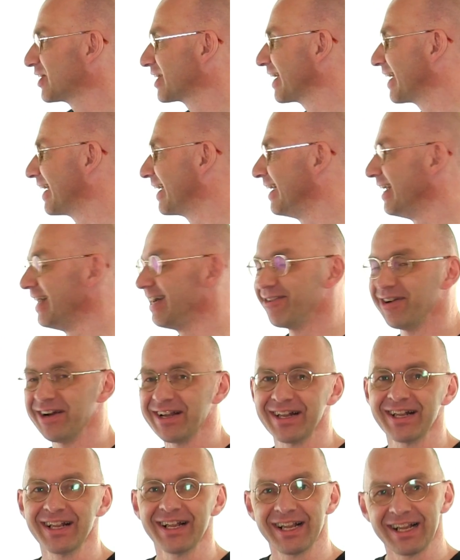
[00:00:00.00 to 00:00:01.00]
Okay,
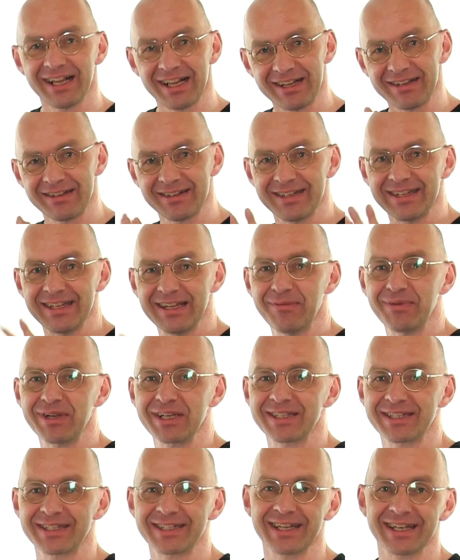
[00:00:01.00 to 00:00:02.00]
well, let me
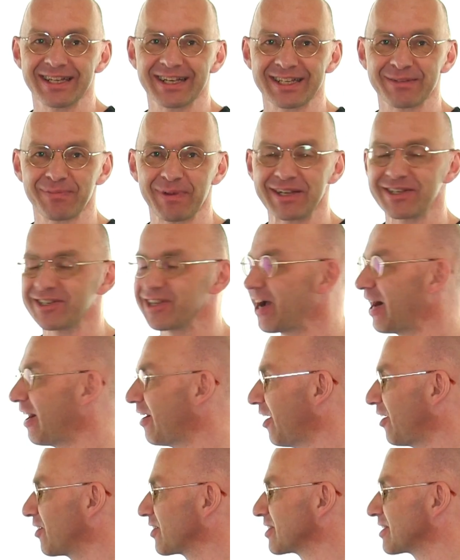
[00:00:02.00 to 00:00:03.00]
just explain to you
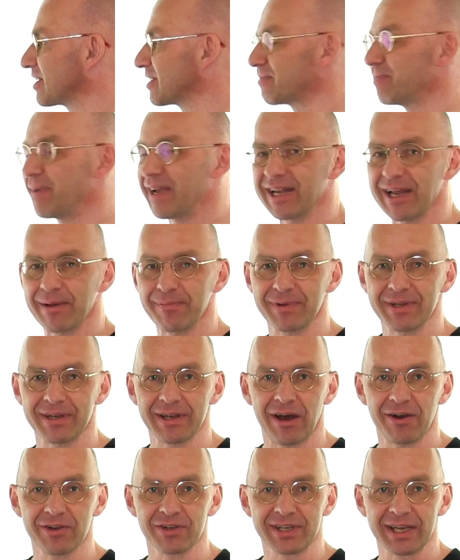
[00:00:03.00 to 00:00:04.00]
how, how this is made up and
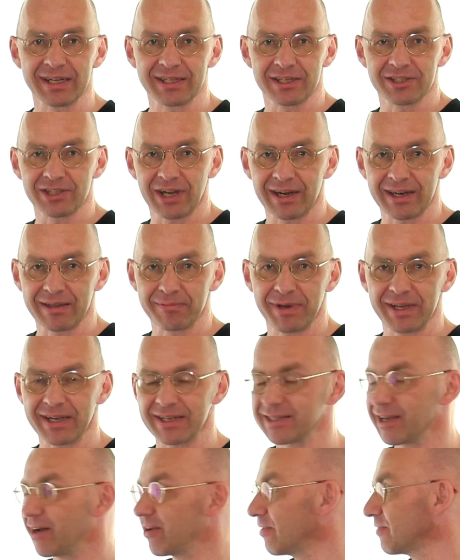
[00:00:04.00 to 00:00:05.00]
how you get the juggling
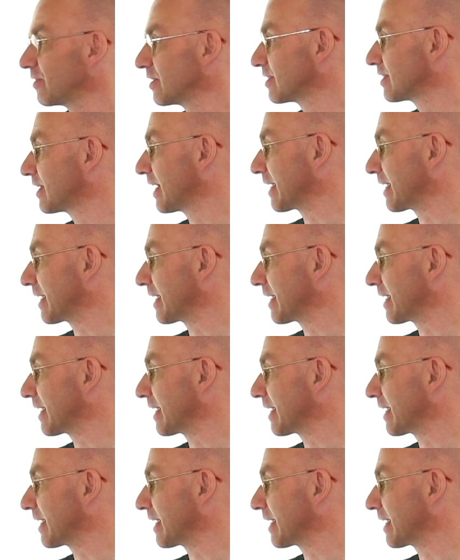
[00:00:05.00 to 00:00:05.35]
patterns out of this